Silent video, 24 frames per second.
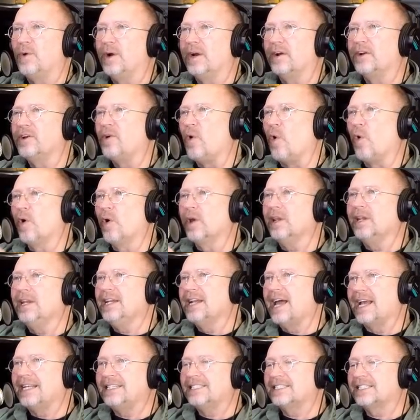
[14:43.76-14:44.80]
where an
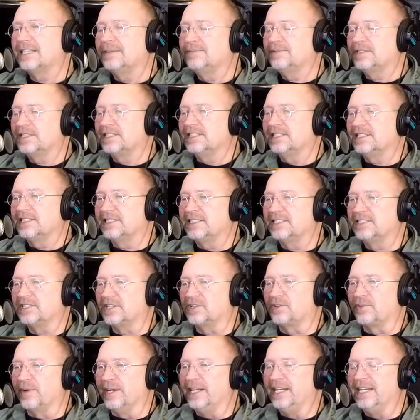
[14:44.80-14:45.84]
oily like substance is
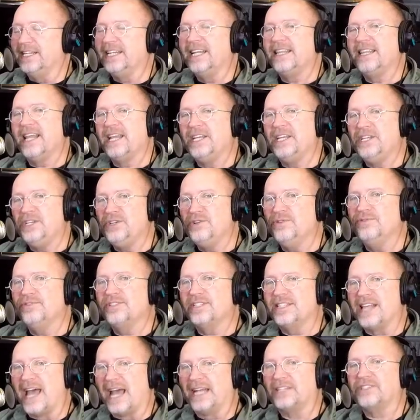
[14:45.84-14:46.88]
secreted and they
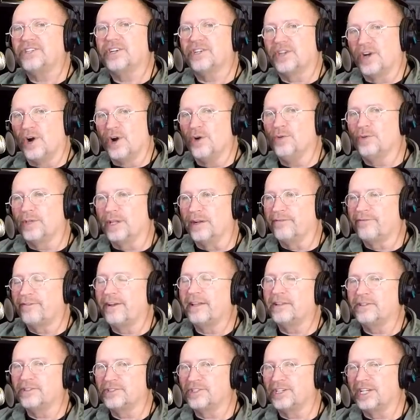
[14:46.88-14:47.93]
use that to coat their
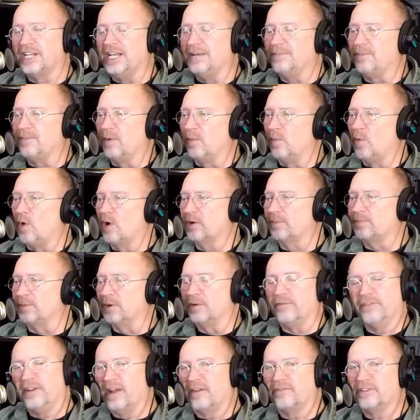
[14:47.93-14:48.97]
feathers to keep them
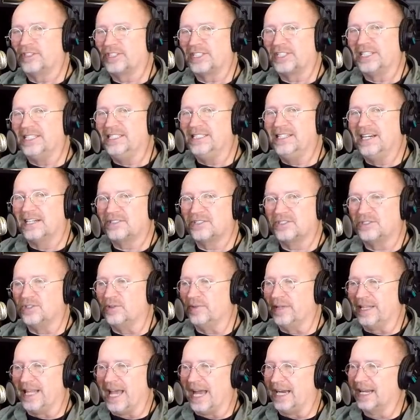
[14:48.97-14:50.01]
waterproof you ever seen ducks
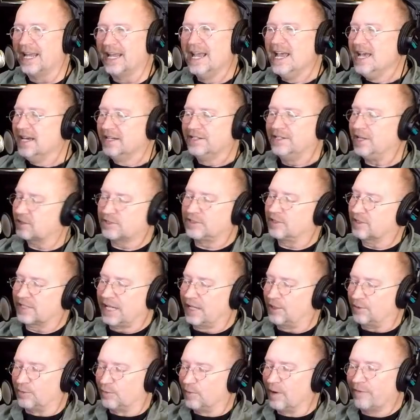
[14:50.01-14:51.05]
doing that ducks
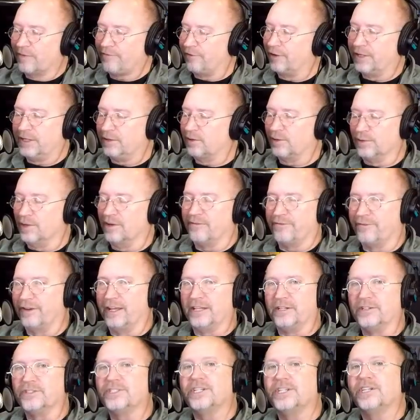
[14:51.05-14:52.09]
look like they're ruffling through their
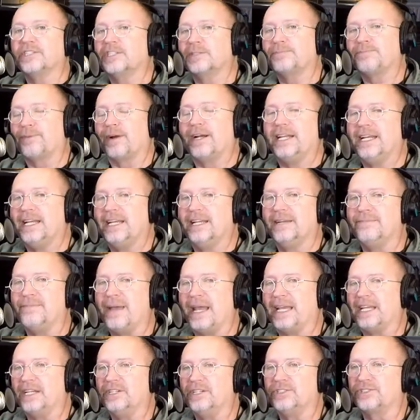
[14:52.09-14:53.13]
feathers they're spreading
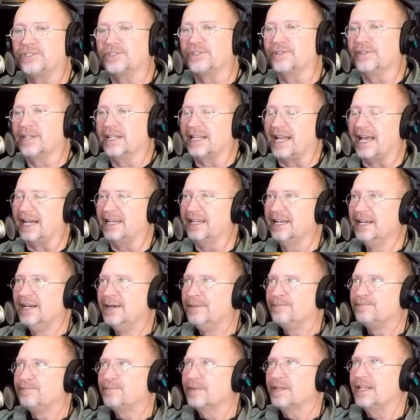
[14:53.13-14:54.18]
and making sure that that
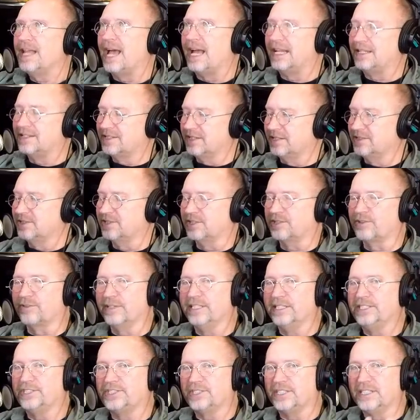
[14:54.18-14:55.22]
that uh,
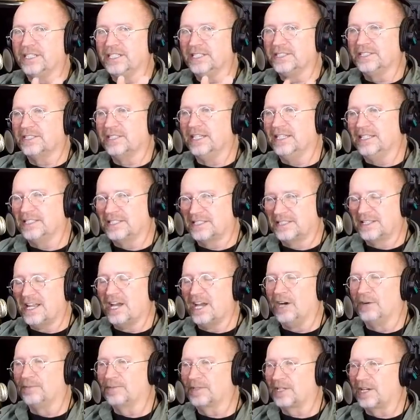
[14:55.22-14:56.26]
secretion is is
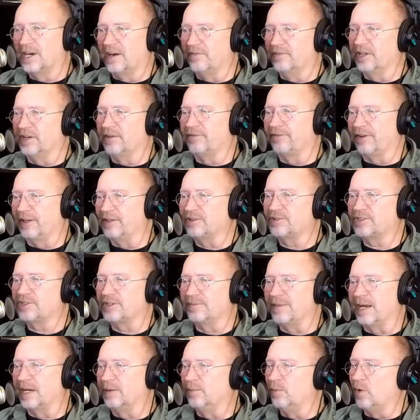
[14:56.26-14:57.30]
helps cover their feathers
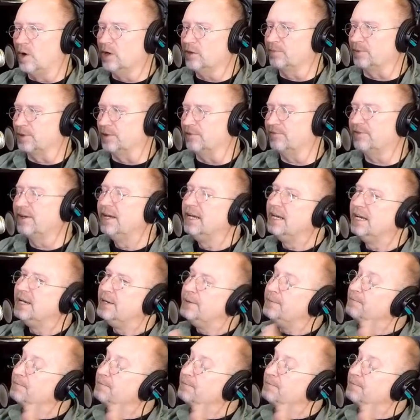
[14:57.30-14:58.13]
to make them waterproof